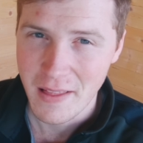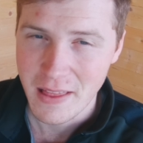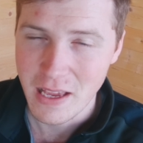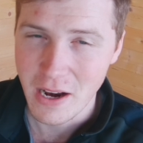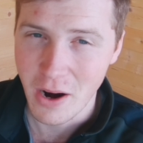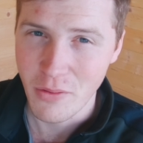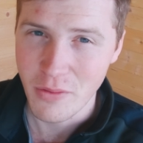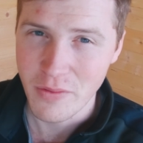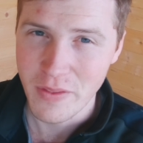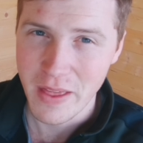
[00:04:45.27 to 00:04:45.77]

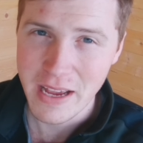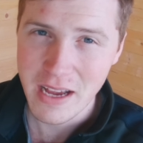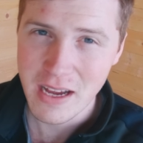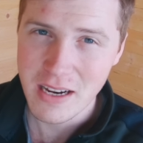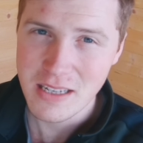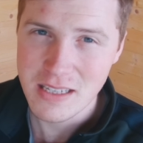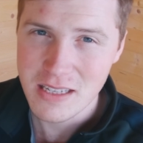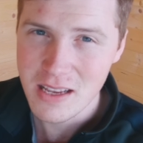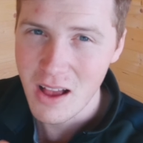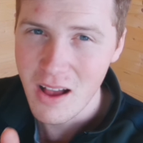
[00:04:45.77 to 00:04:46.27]
You know, they are
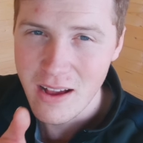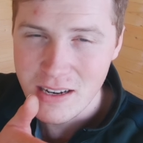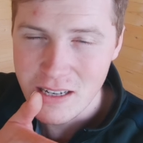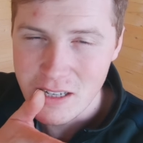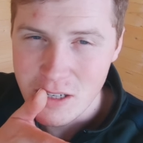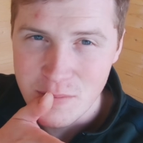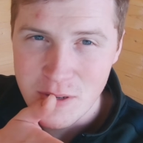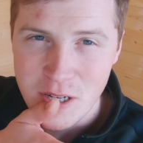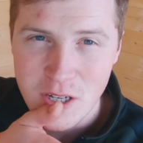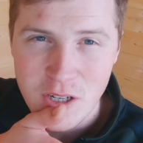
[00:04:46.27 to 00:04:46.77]
designed
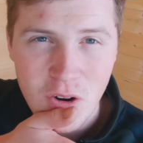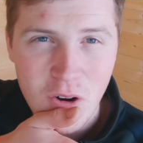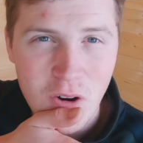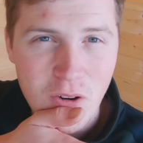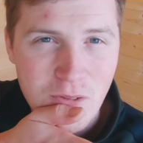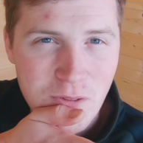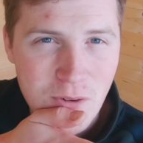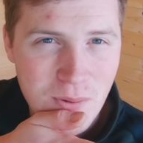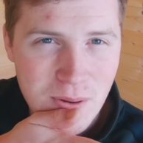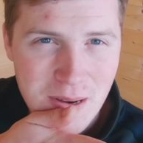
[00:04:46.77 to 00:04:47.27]
to be
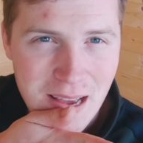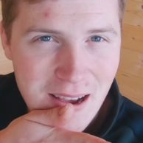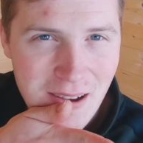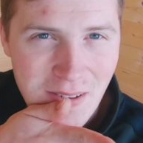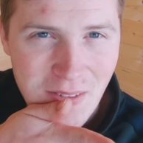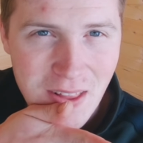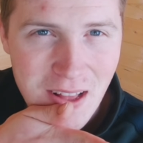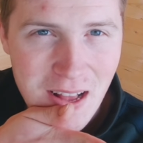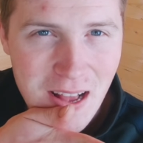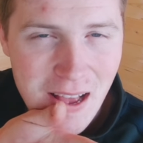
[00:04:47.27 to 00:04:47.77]
shot from
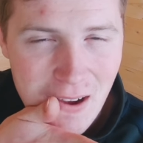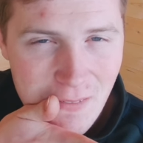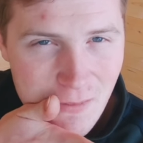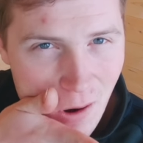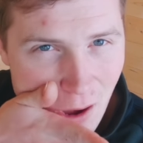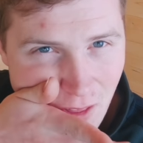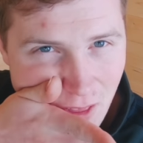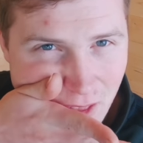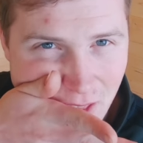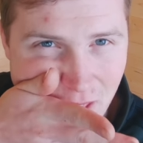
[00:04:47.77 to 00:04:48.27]
down there
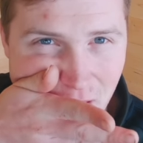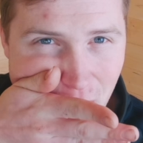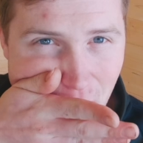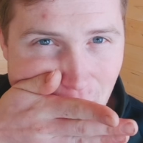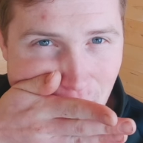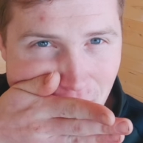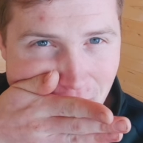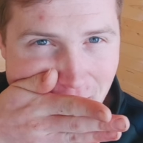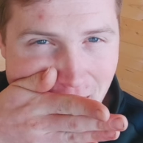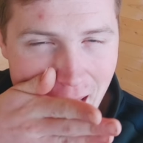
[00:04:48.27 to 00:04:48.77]
rather than
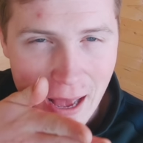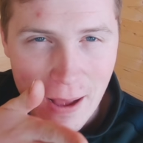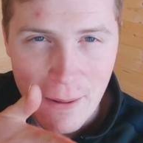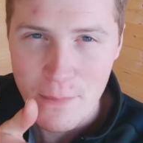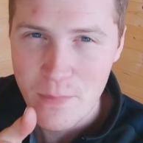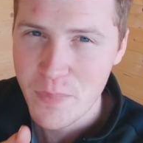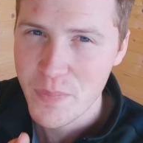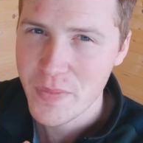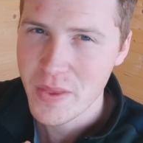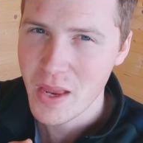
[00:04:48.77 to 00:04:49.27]
up there.
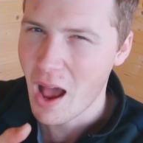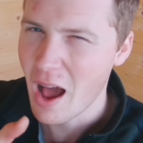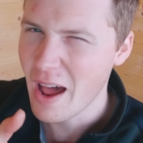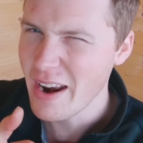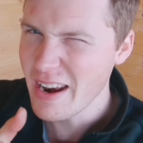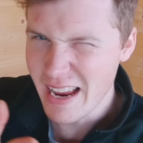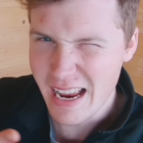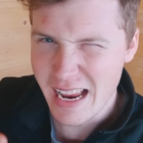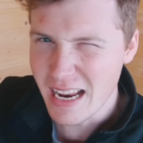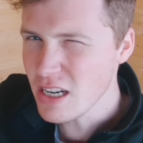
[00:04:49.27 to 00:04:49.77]

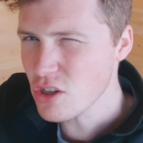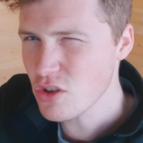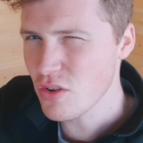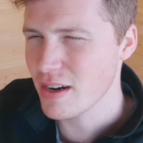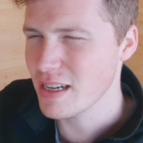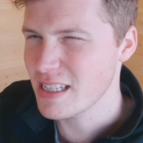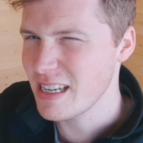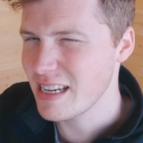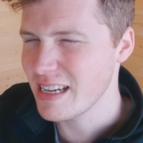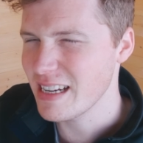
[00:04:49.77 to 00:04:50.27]
An
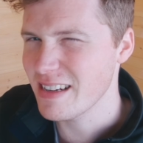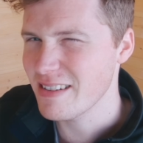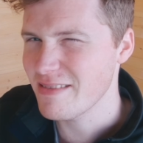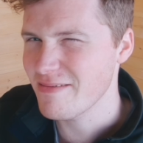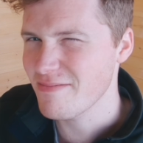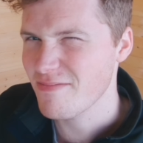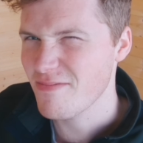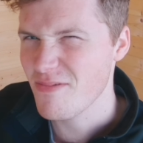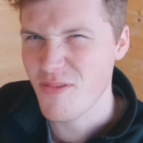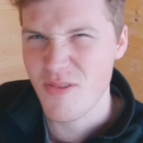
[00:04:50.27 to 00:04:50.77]
interesting
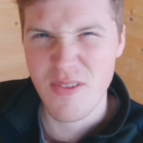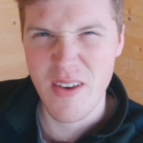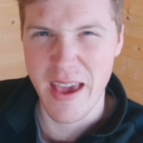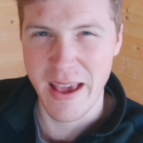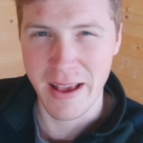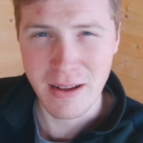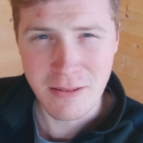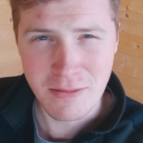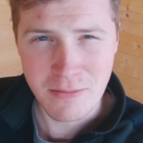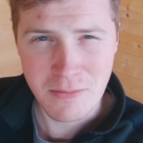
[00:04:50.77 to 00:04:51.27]

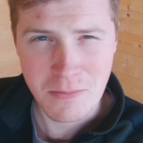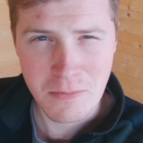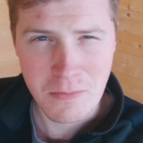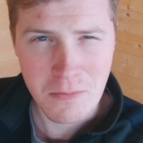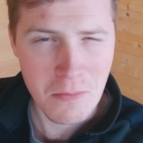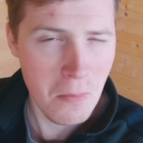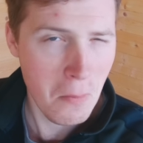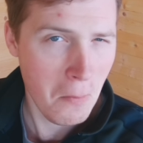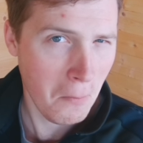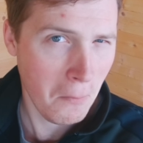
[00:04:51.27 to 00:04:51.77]
thing,
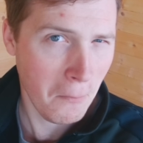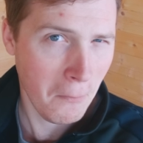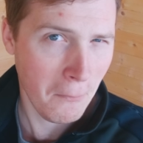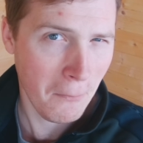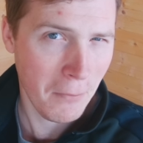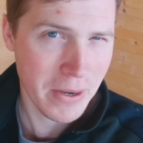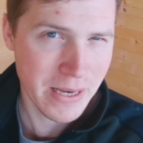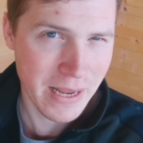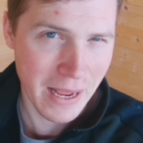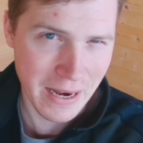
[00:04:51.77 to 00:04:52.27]

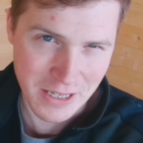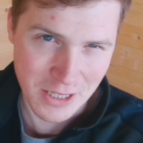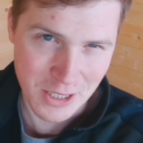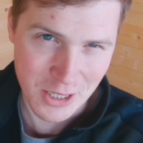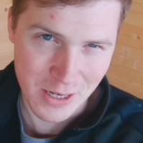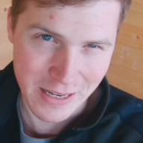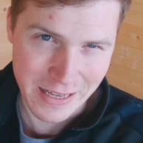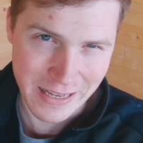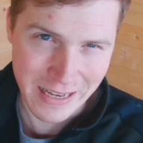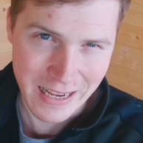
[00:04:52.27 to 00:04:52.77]

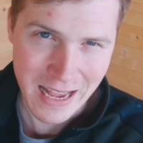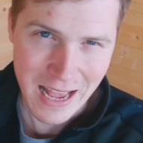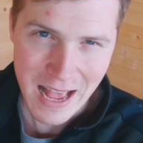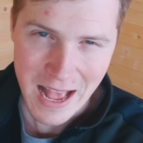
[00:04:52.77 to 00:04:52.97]
potentially.